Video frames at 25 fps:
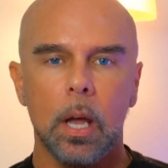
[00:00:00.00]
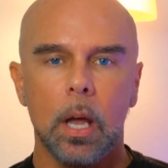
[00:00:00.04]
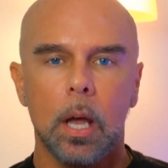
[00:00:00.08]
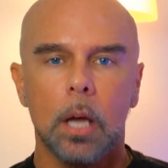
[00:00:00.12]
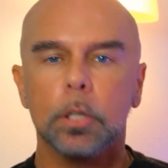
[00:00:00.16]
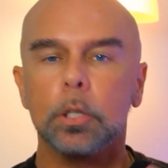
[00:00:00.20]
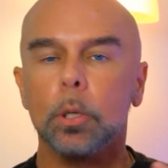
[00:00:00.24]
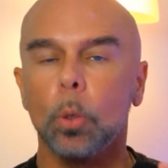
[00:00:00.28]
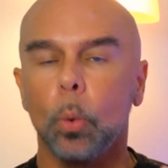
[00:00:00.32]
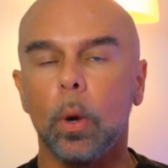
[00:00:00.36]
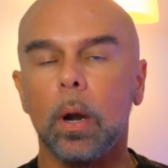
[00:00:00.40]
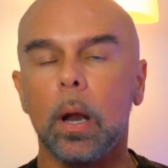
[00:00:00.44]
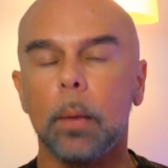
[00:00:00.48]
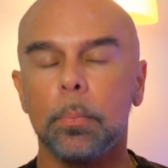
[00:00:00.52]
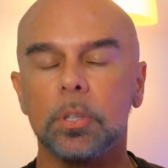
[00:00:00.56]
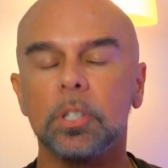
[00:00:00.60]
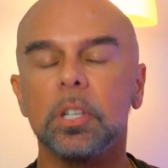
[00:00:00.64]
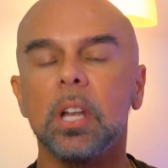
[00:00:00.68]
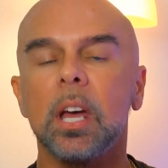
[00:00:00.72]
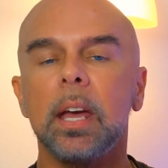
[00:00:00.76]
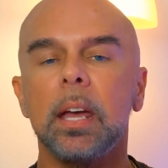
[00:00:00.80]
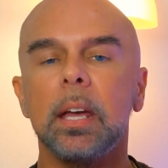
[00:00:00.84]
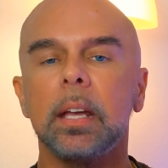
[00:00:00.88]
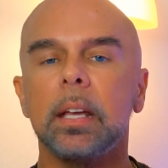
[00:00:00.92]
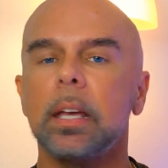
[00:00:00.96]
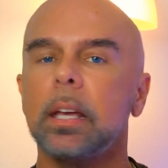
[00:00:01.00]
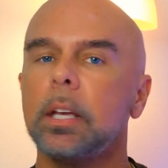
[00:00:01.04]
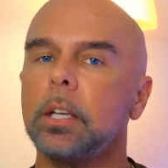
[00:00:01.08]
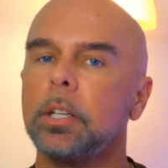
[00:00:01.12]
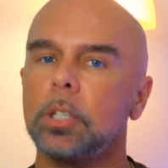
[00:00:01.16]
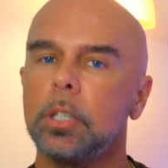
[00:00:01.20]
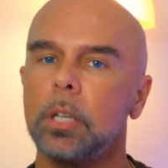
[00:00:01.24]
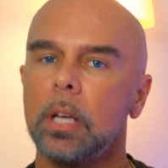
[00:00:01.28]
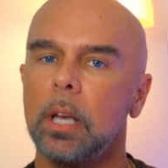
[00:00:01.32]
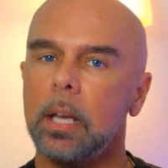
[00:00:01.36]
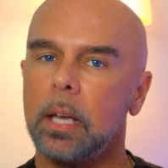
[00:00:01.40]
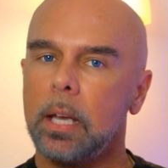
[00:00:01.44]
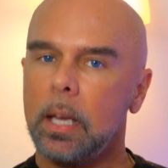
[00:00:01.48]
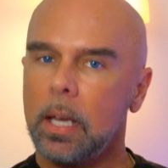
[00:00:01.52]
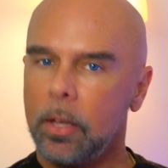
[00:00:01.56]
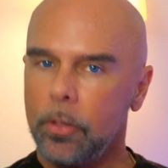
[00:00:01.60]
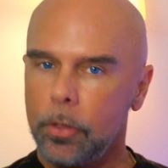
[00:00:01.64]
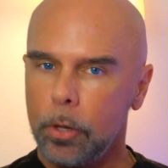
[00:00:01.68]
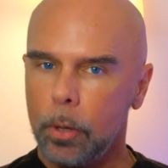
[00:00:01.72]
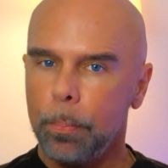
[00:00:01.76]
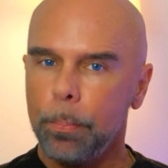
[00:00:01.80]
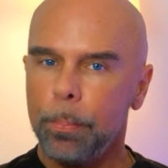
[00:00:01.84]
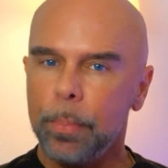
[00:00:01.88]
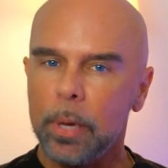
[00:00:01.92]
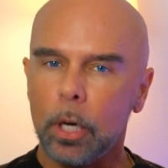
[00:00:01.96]
So what I'm saying is in
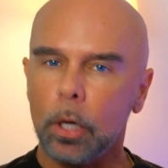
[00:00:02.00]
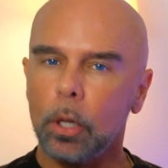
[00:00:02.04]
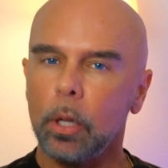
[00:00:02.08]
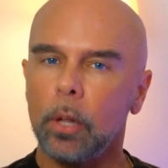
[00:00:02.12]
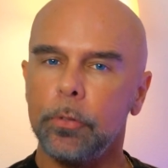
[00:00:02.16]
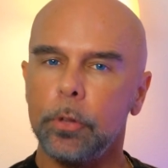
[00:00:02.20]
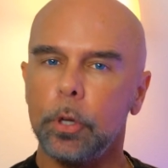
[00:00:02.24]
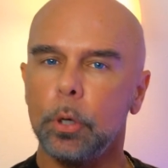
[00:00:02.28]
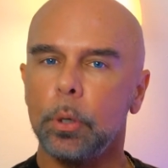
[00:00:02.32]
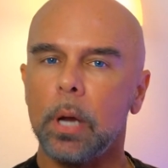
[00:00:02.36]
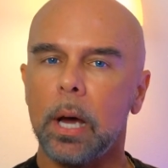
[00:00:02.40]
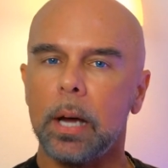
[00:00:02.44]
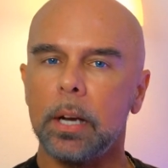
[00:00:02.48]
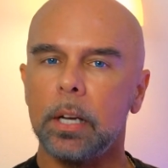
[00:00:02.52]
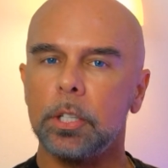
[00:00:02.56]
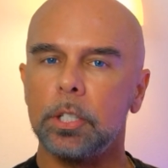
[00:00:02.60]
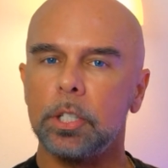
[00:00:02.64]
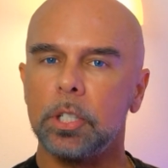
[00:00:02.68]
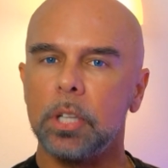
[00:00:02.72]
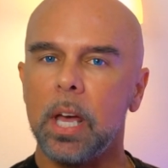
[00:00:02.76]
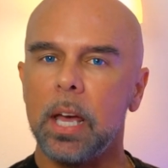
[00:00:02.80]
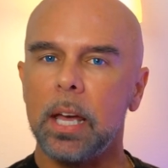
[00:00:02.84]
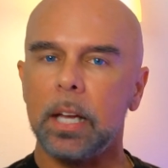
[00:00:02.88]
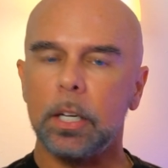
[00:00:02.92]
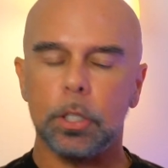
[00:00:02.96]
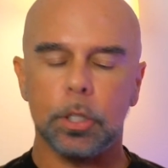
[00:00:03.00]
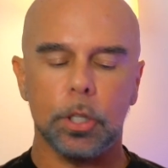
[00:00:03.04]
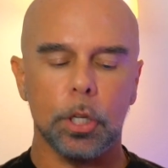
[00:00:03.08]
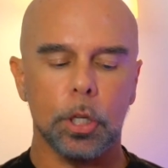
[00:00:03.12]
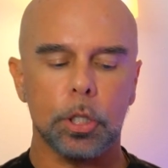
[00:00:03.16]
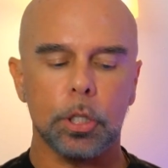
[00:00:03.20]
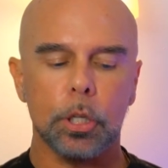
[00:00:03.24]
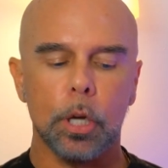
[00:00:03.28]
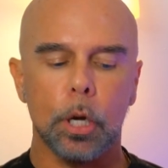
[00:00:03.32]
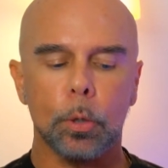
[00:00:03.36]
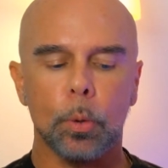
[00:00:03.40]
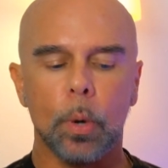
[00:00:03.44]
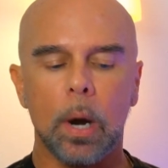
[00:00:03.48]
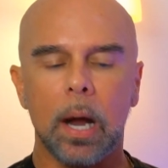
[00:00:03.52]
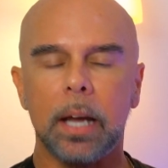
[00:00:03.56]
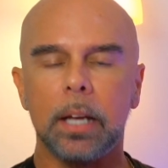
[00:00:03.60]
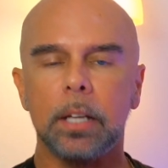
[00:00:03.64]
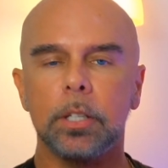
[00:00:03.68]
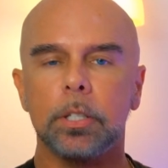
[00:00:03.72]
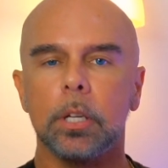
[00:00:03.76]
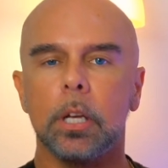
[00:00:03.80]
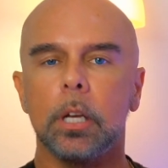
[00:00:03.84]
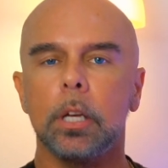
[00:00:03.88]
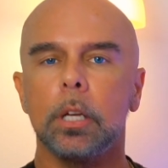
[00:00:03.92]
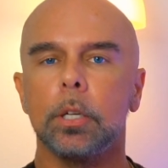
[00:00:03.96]
the middle of the United States, the
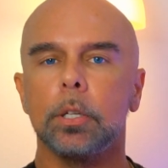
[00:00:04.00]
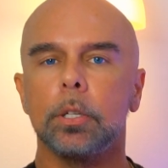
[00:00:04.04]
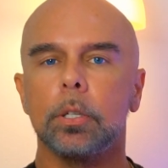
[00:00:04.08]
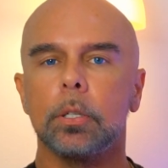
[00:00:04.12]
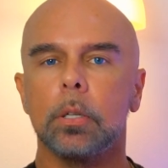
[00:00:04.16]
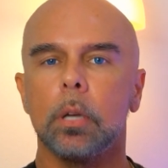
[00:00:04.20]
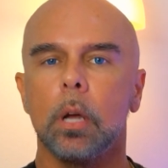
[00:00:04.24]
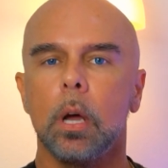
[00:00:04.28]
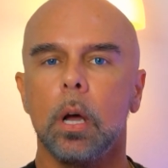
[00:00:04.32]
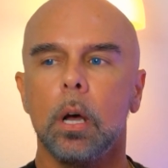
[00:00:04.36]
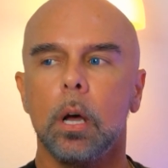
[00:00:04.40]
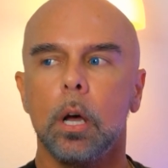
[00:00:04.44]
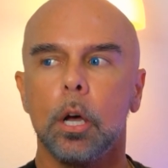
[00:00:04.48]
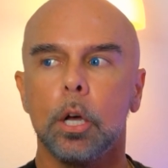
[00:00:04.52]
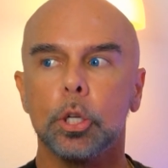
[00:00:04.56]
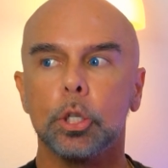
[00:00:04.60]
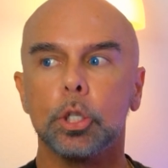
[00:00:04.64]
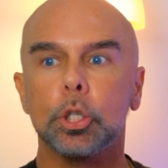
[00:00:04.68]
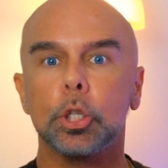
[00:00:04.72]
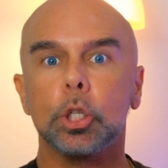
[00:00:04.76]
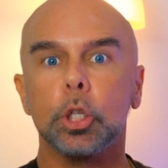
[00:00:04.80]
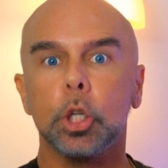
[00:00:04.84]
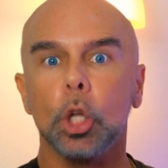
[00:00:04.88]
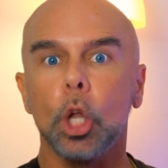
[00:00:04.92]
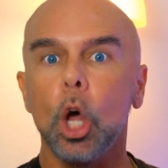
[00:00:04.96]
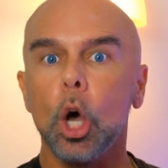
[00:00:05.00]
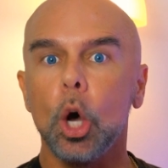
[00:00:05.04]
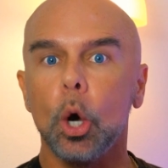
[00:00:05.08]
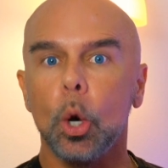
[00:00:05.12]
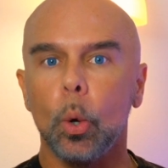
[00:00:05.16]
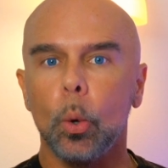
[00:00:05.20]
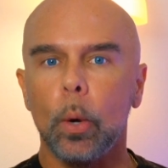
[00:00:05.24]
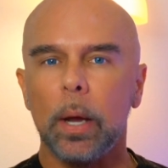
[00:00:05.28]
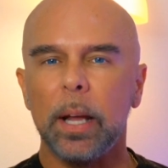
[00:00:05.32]
sunrise is slow.